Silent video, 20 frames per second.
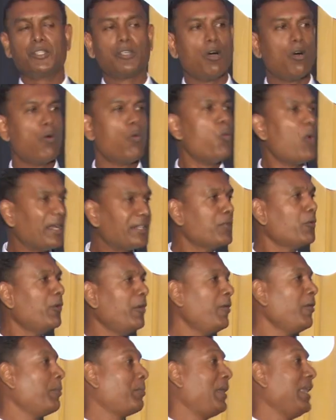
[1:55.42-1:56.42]
So what do
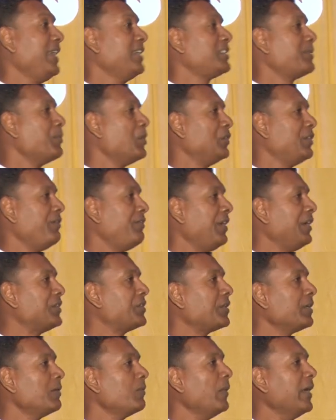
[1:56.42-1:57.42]
we replace
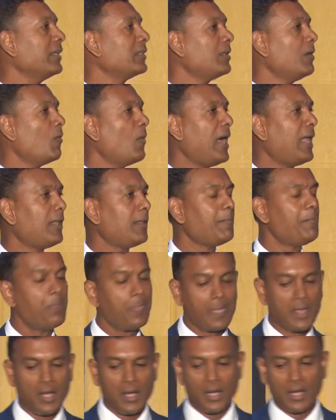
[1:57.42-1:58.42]
motivation with?
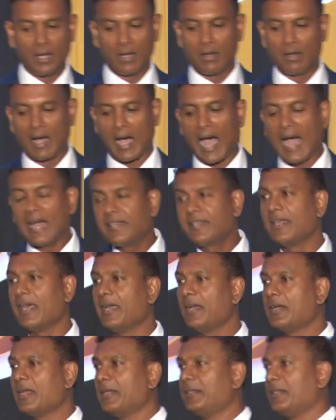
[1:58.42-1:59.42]
Well, I
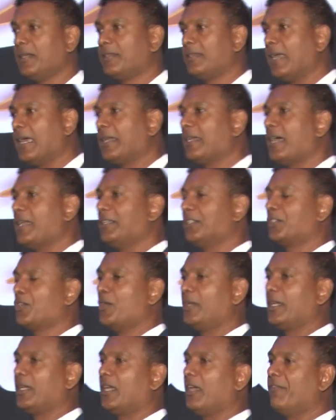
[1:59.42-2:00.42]
think that the thing that is
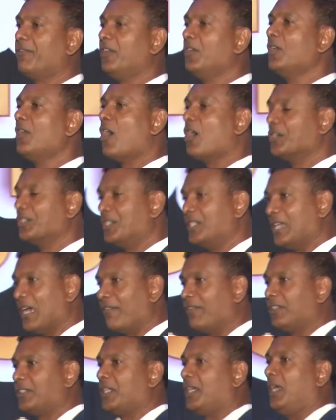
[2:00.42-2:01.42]
going to give you
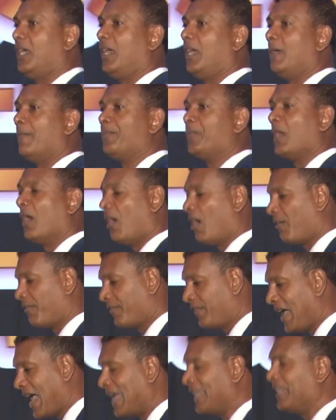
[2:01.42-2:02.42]
longevity of